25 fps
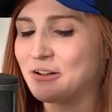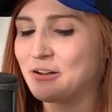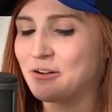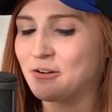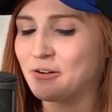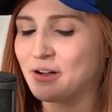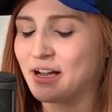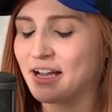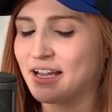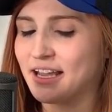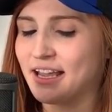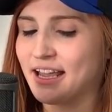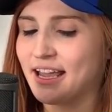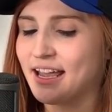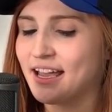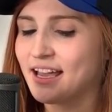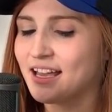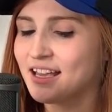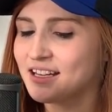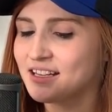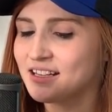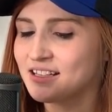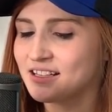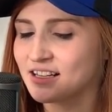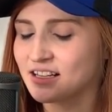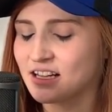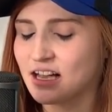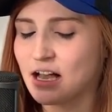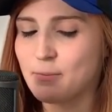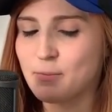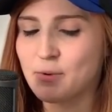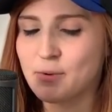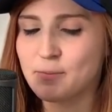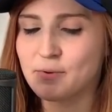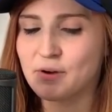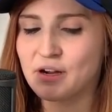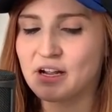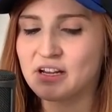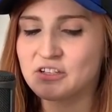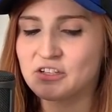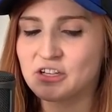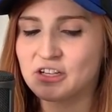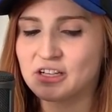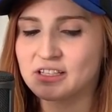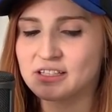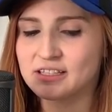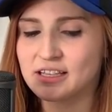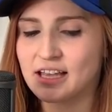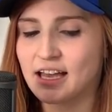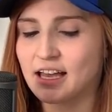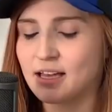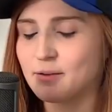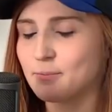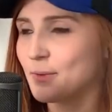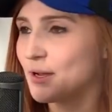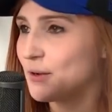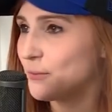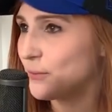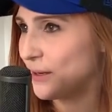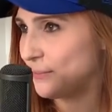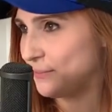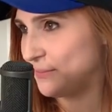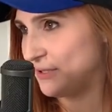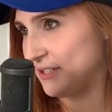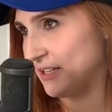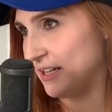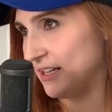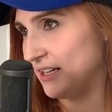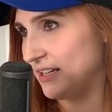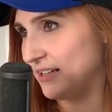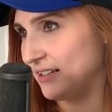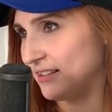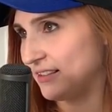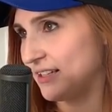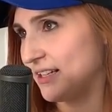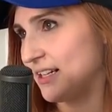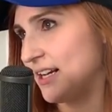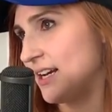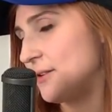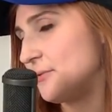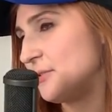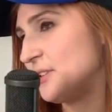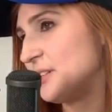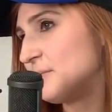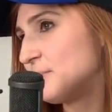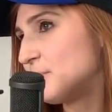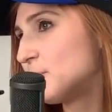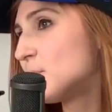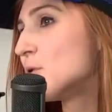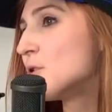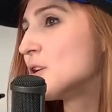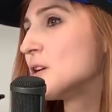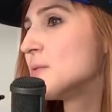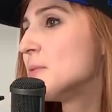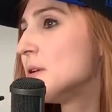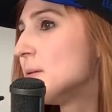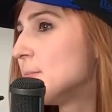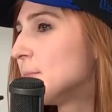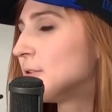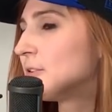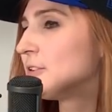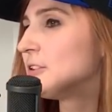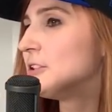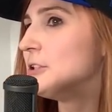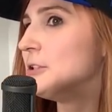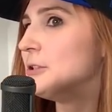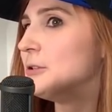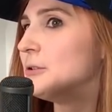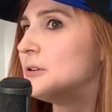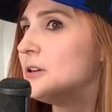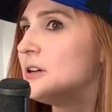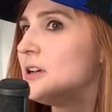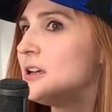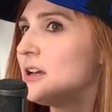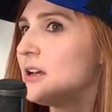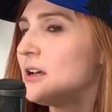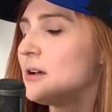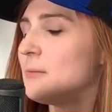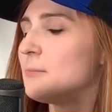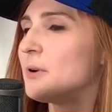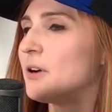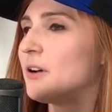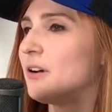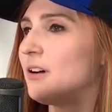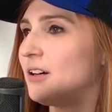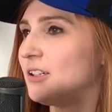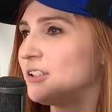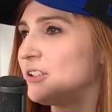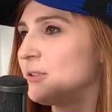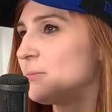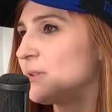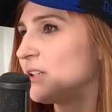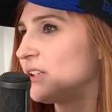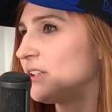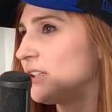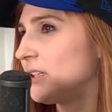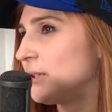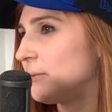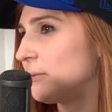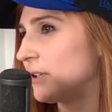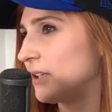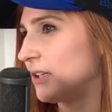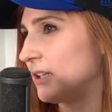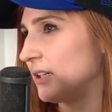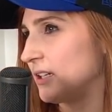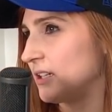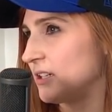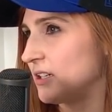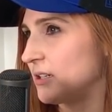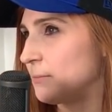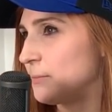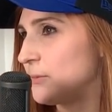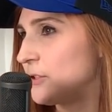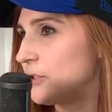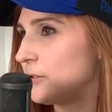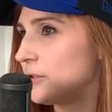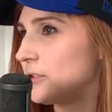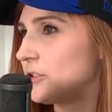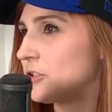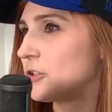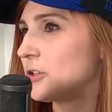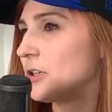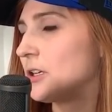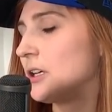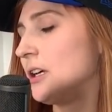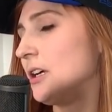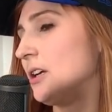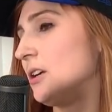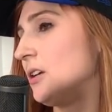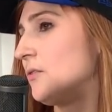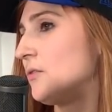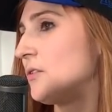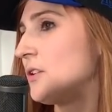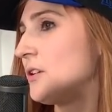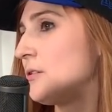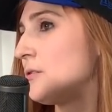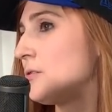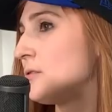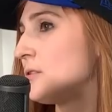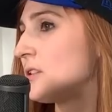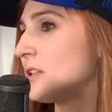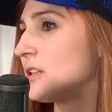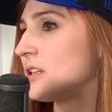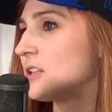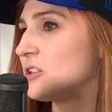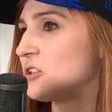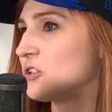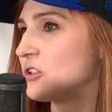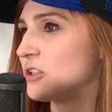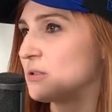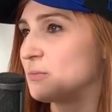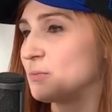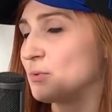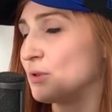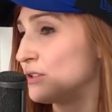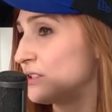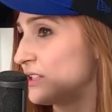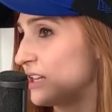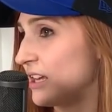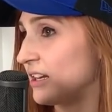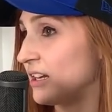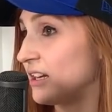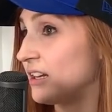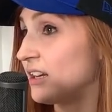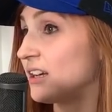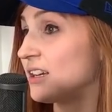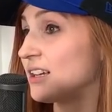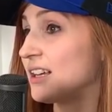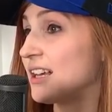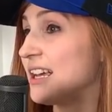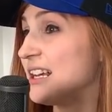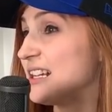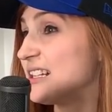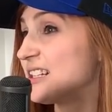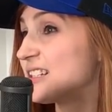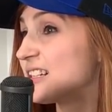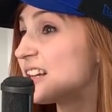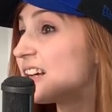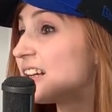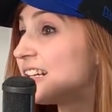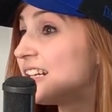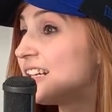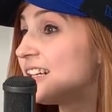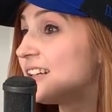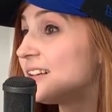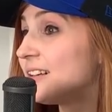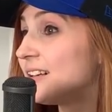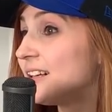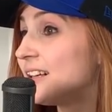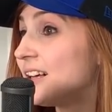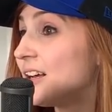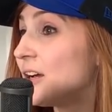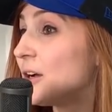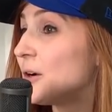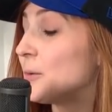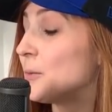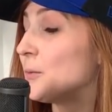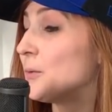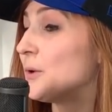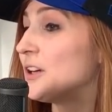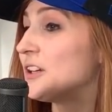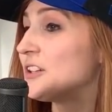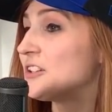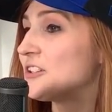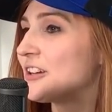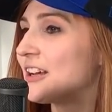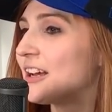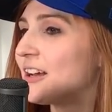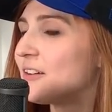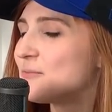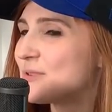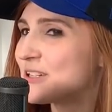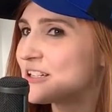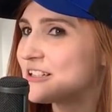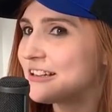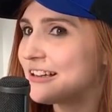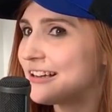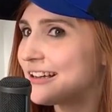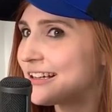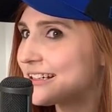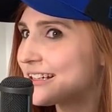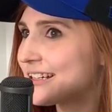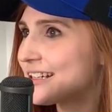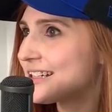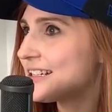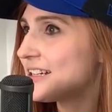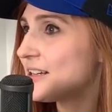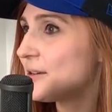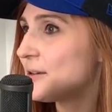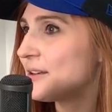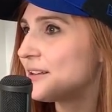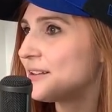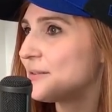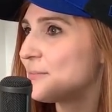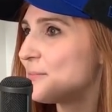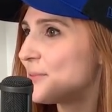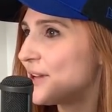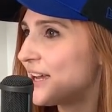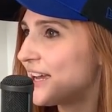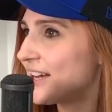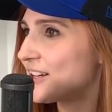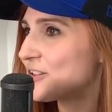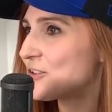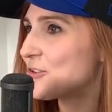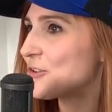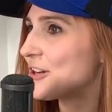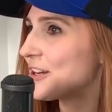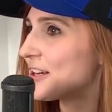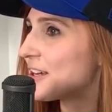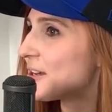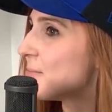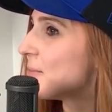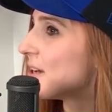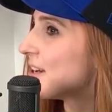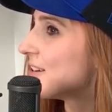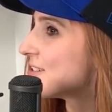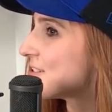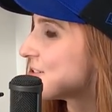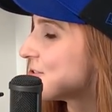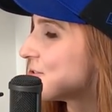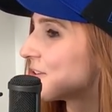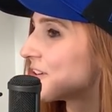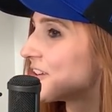So I had a couple projects on my website that I would point people to. But ultimately what I ended up doing during interviews is just presenting a case study, sure. which I've been talking to Patrick about